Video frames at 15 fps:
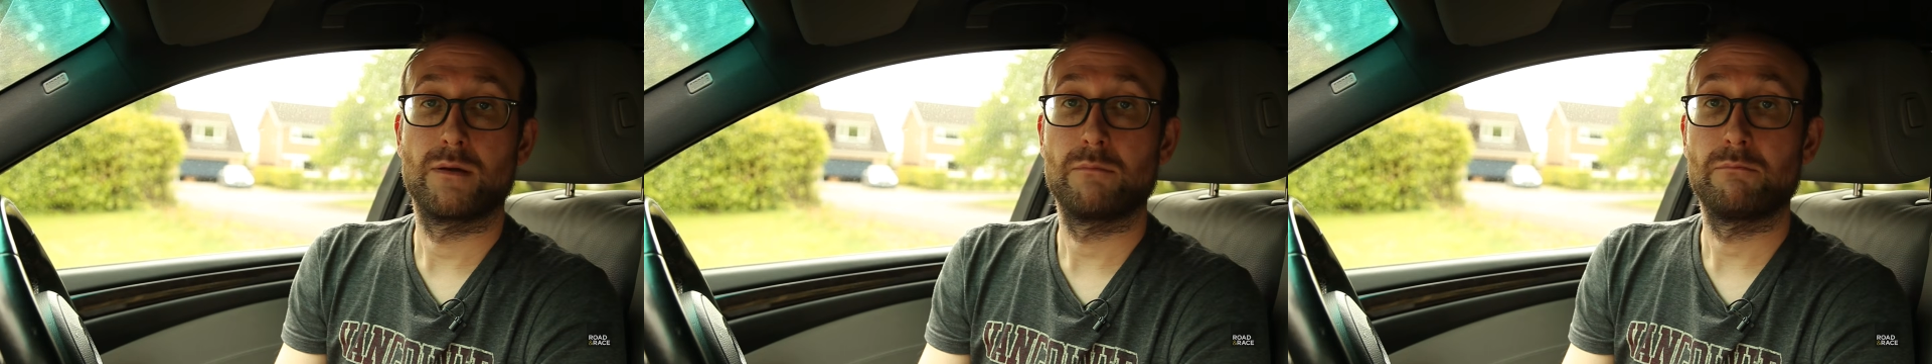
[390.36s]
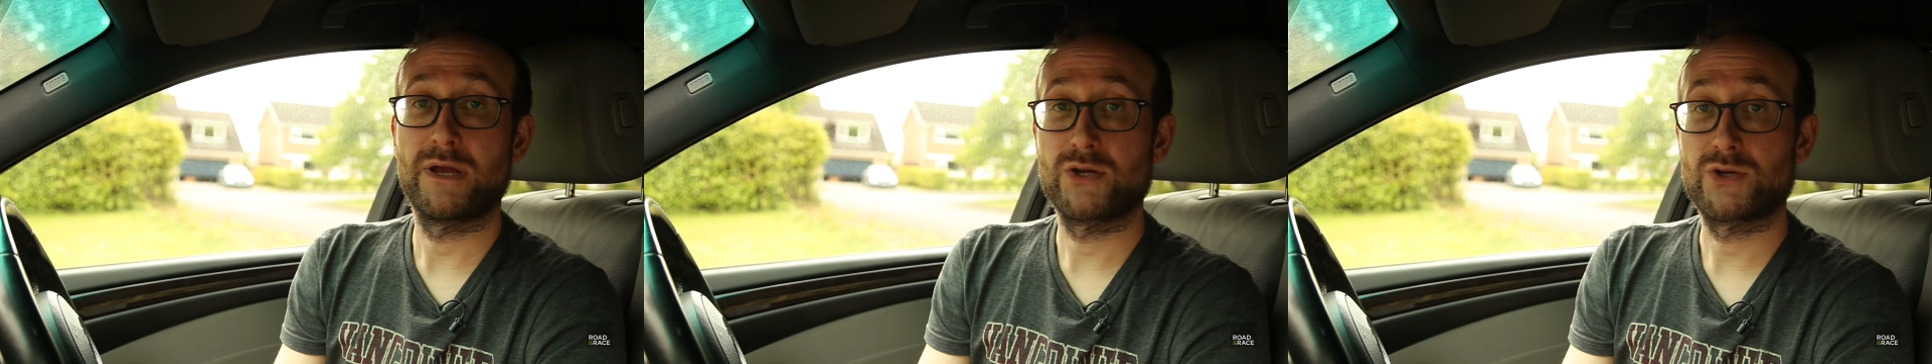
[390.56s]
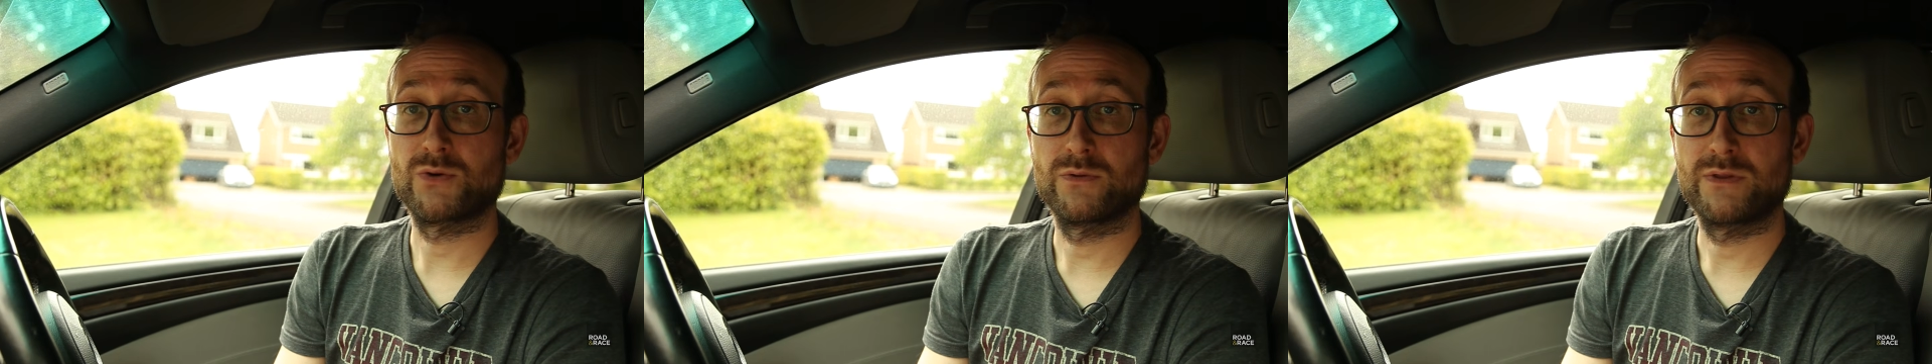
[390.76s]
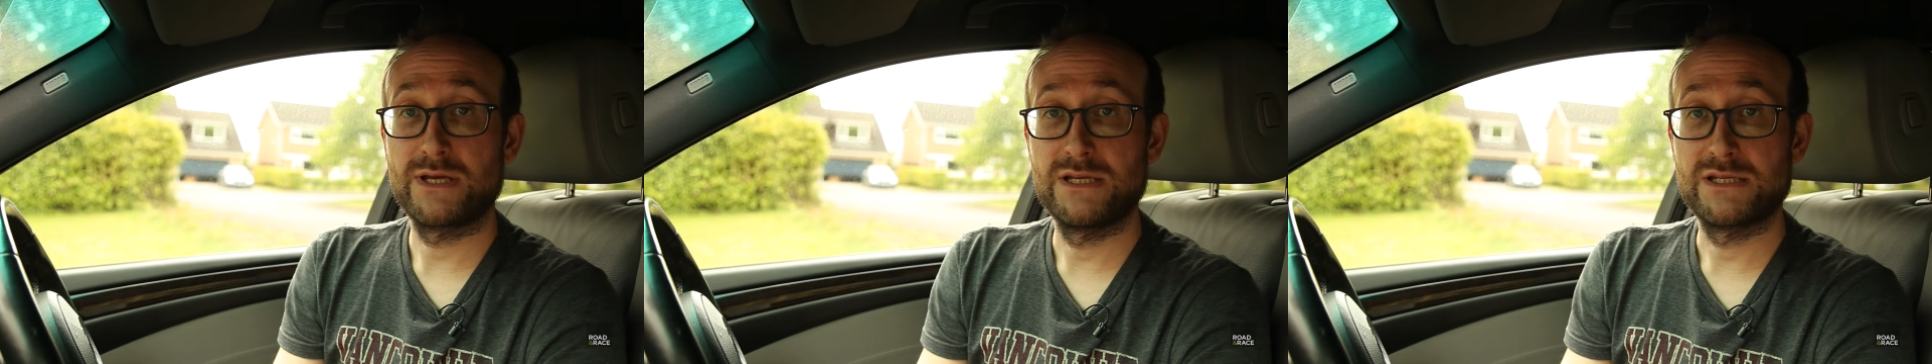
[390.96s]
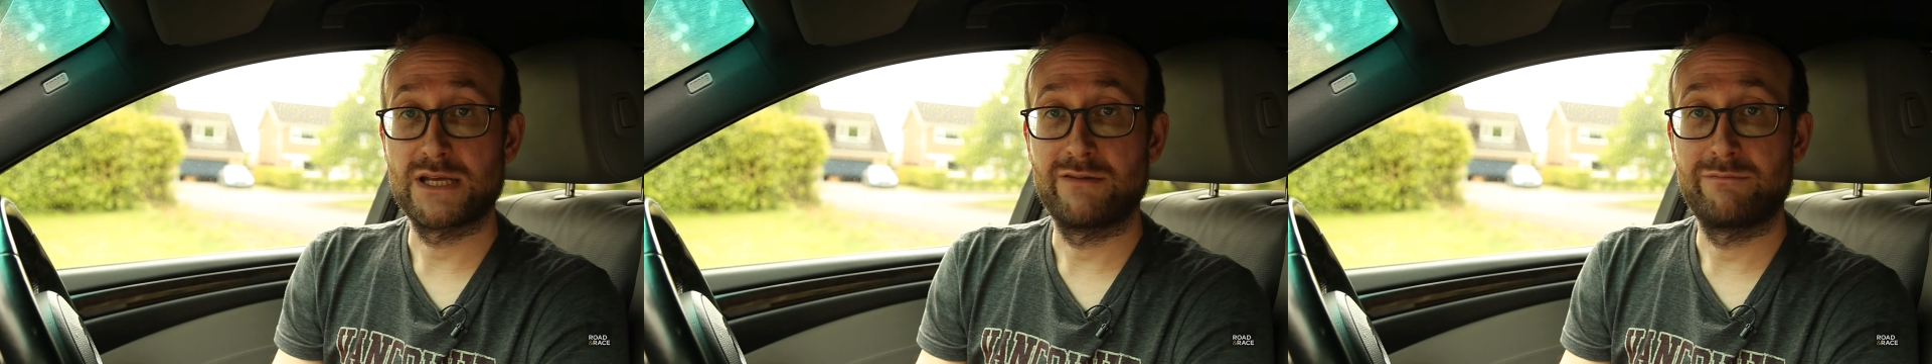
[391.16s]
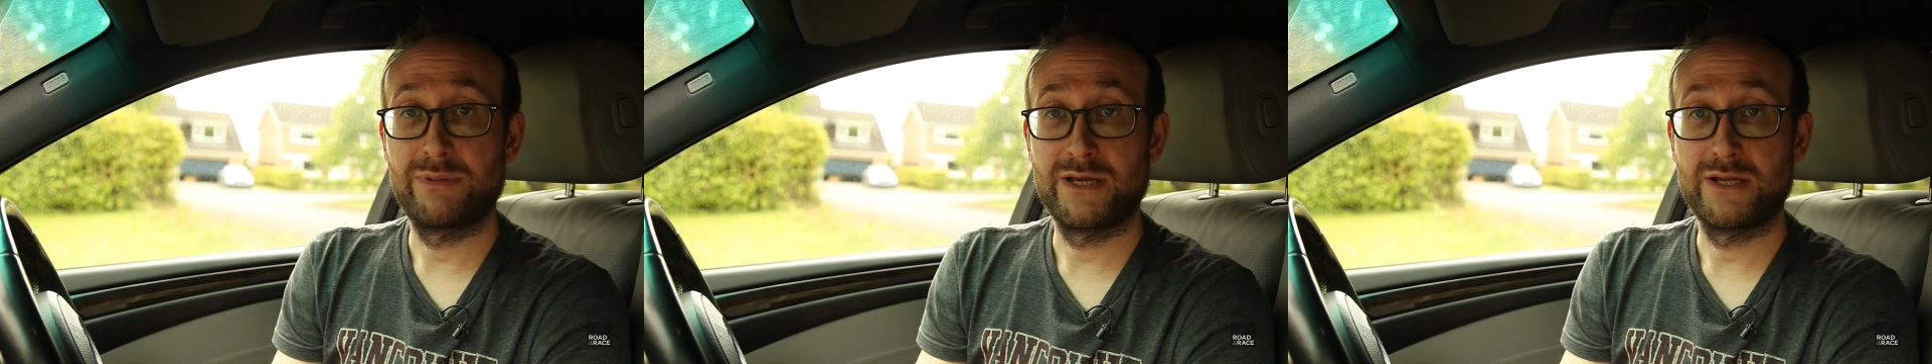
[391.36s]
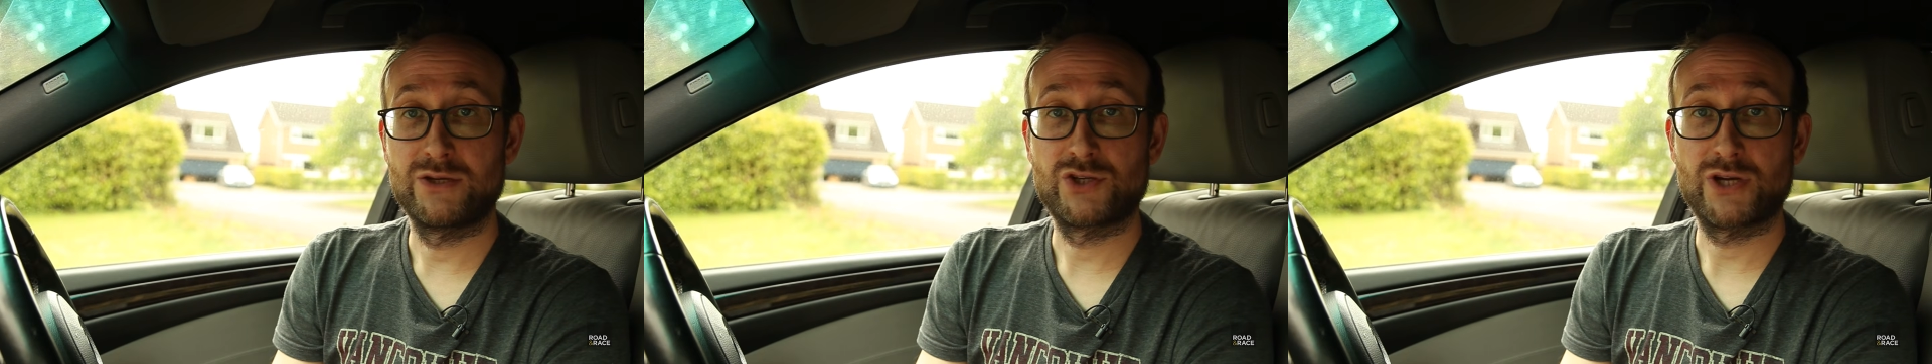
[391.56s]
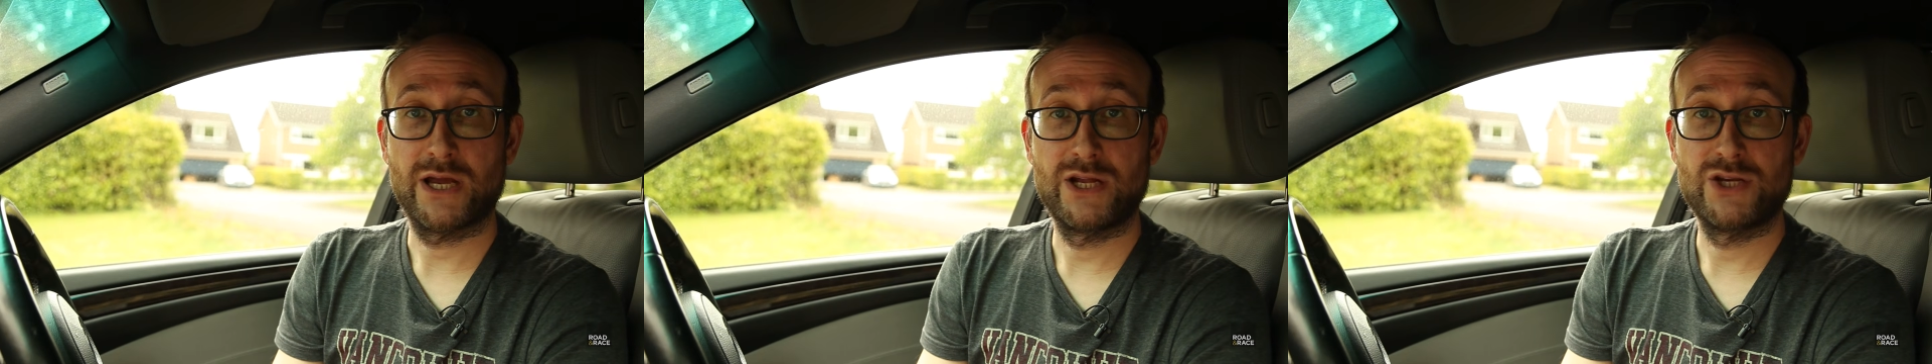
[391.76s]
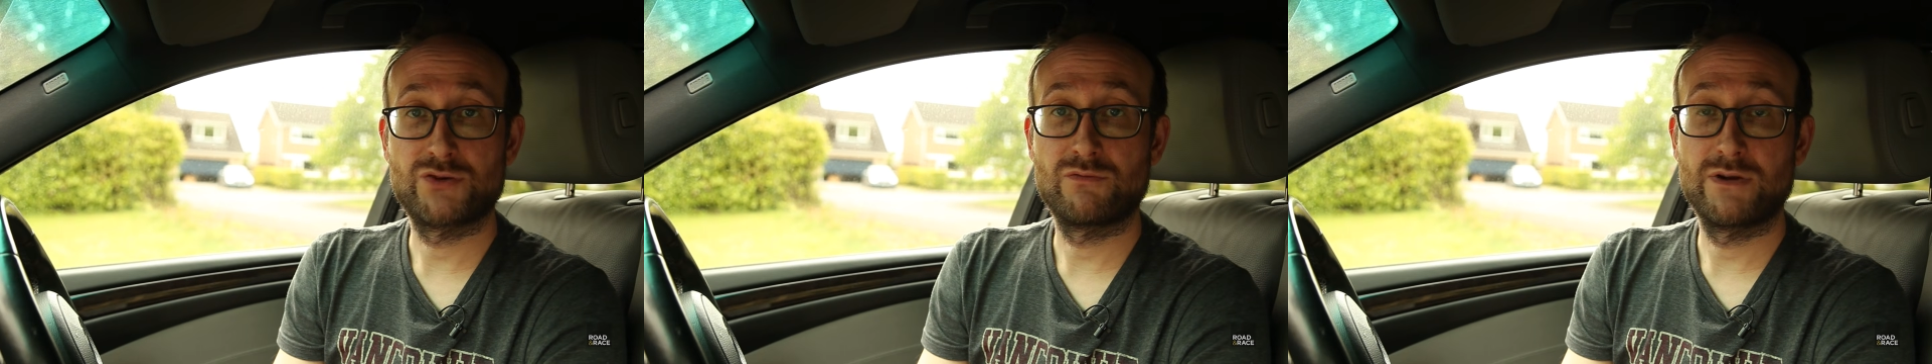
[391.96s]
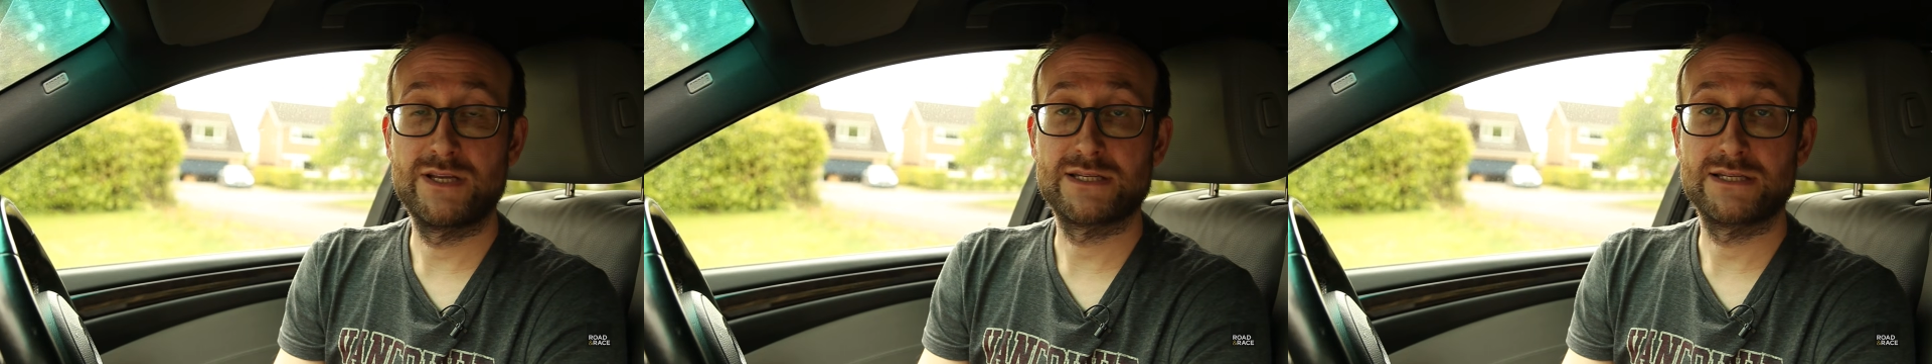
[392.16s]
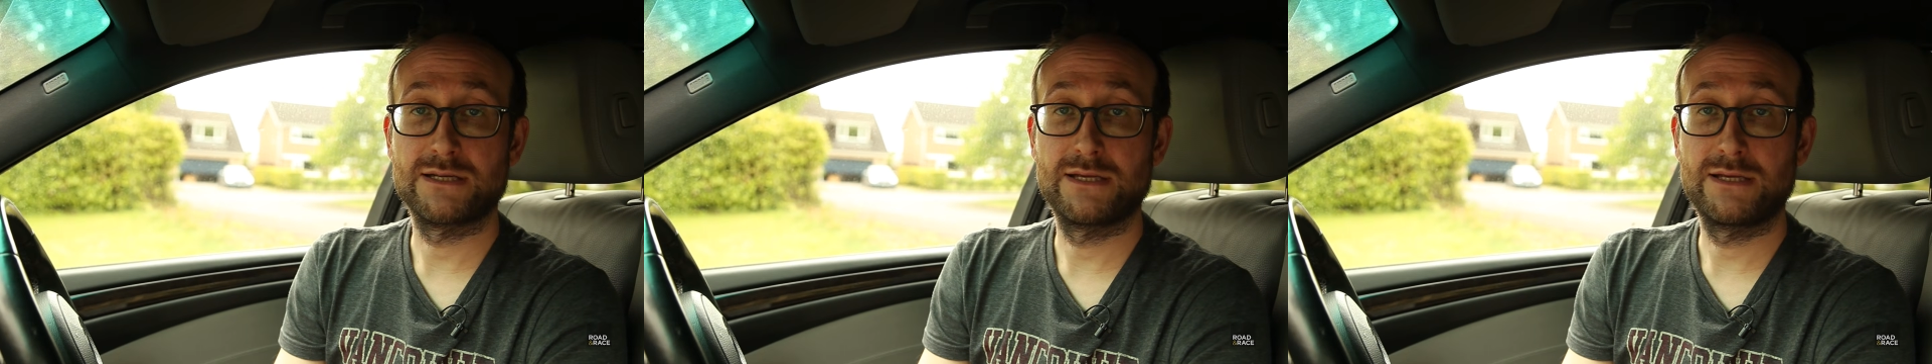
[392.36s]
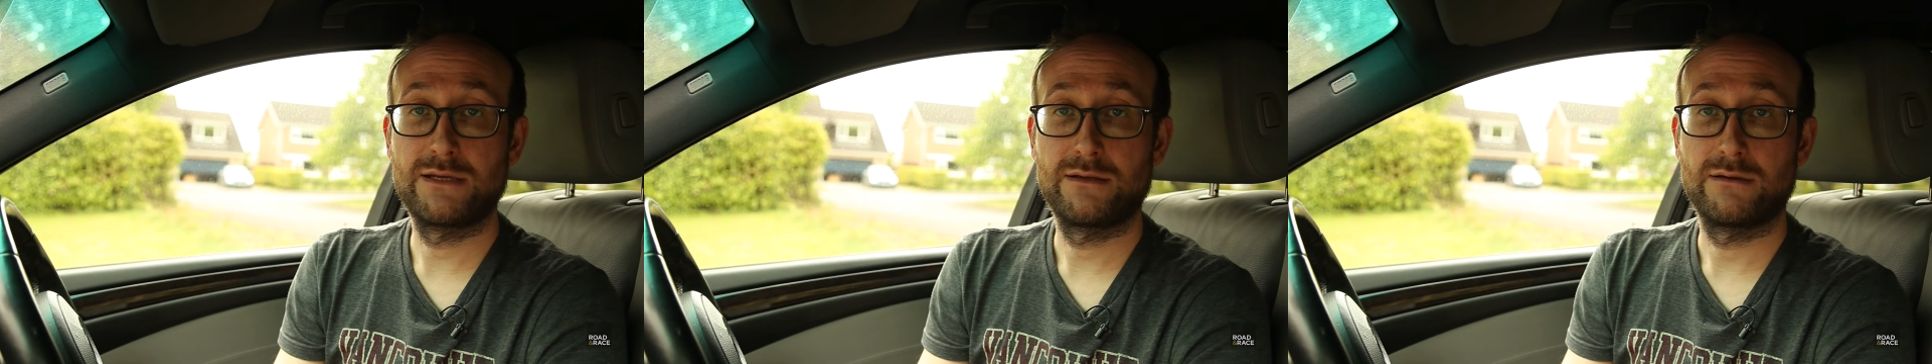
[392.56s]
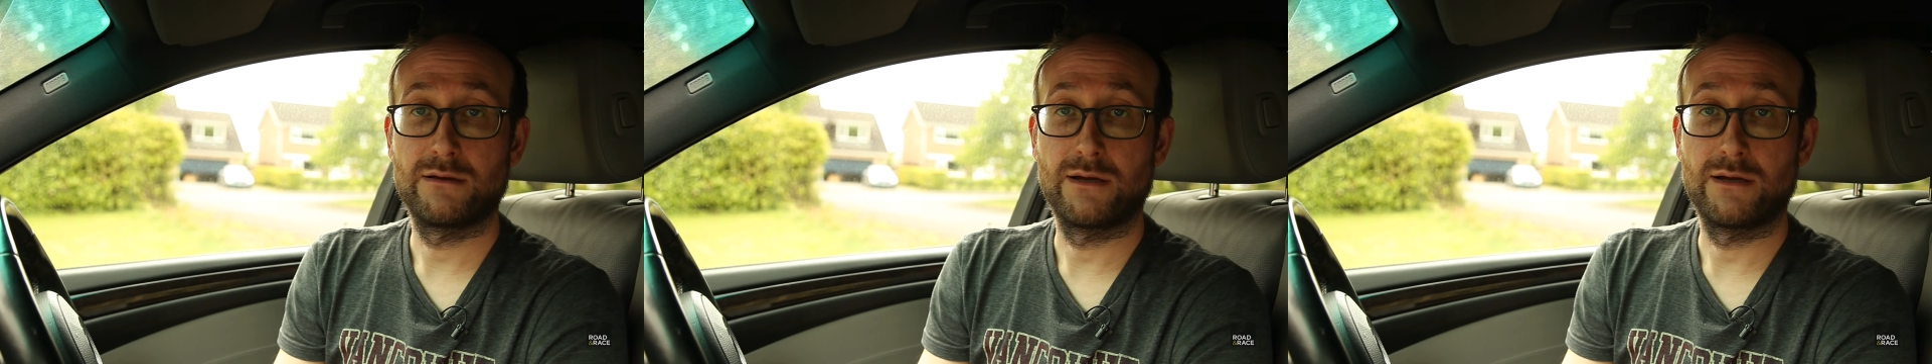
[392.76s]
Make sure these have been changed recently.